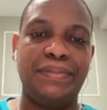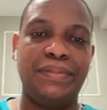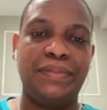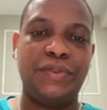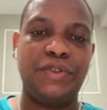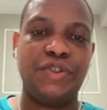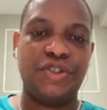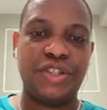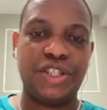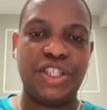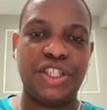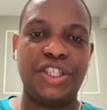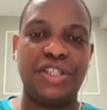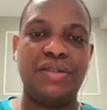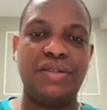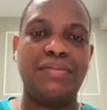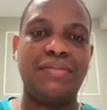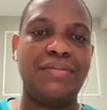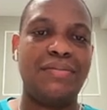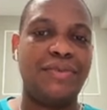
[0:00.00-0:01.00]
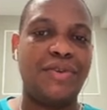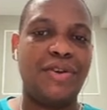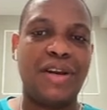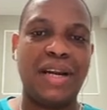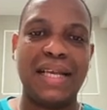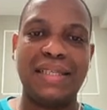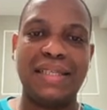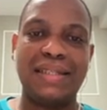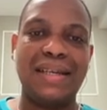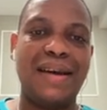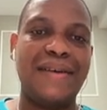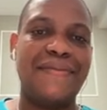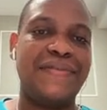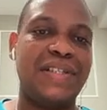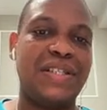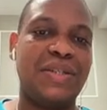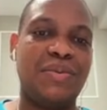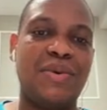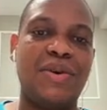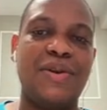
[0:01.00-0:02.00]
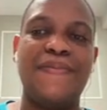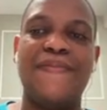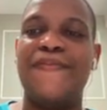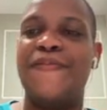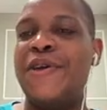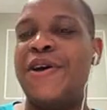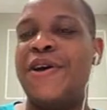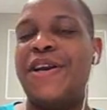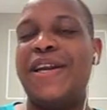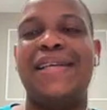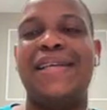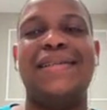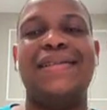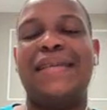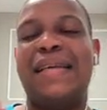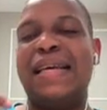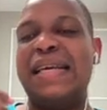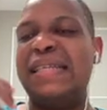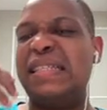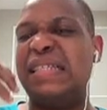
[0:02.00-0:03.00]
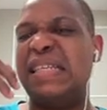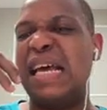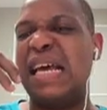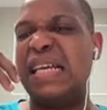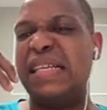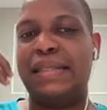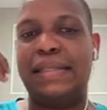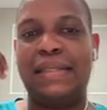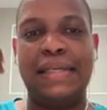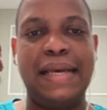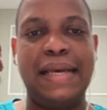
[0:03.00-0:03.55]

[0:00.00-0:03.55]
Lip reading: Transition not as tough as well, not as